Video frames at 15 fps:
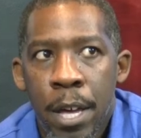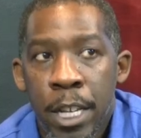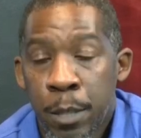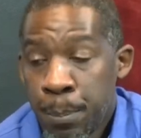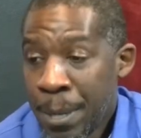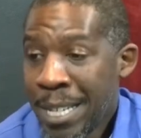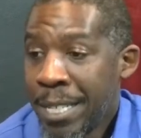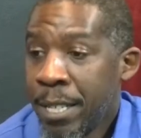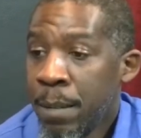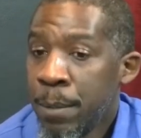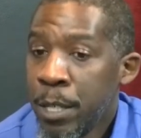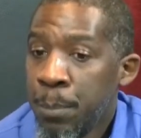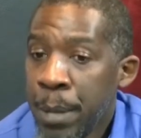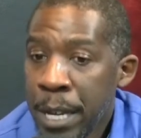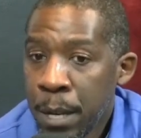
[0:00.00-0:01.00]
is Ben
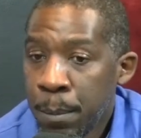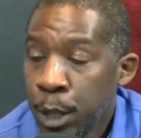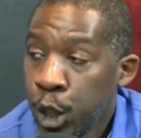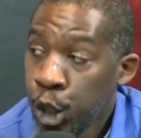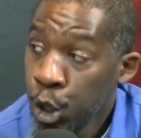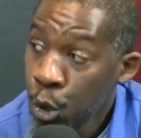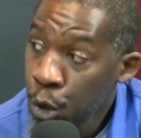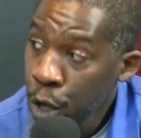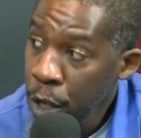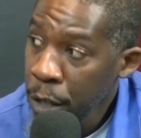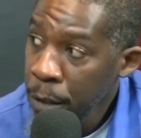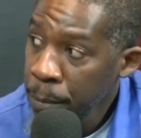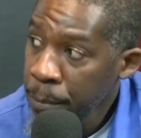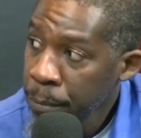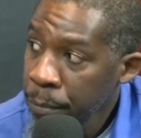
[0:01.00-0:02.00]
Simmons being
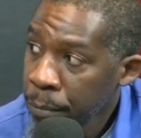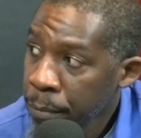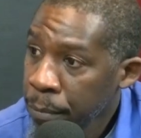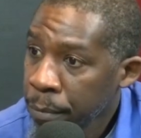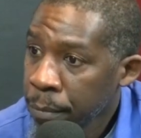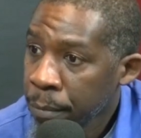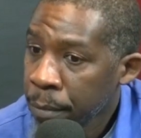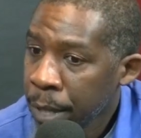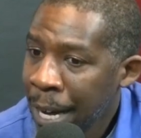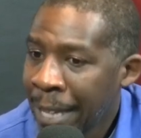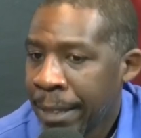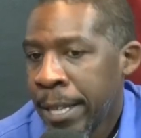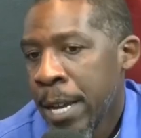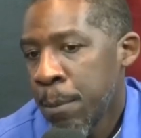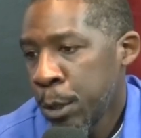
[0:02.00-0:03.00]
mature?
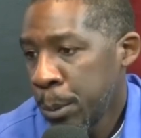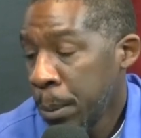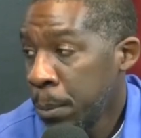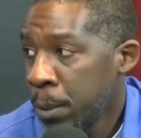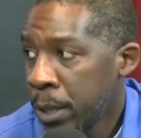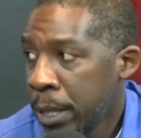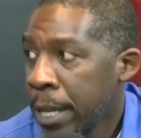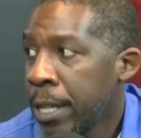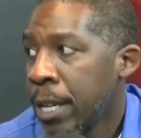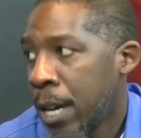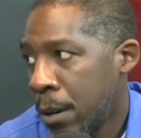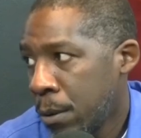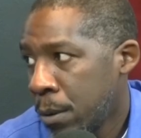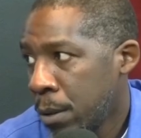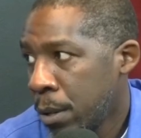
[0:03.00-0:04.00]
I think most people would say
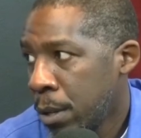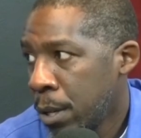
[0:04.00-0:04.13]
no.